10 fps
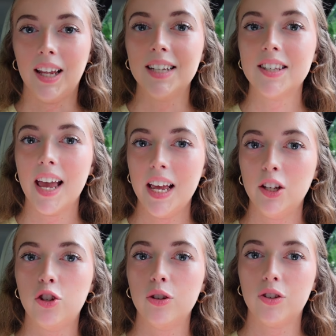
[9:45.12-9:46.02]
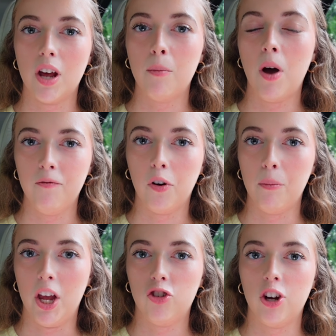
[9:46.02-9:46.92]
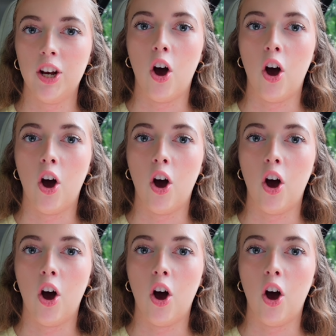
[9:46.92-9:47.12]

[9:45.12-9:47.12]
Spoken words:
let's get into some information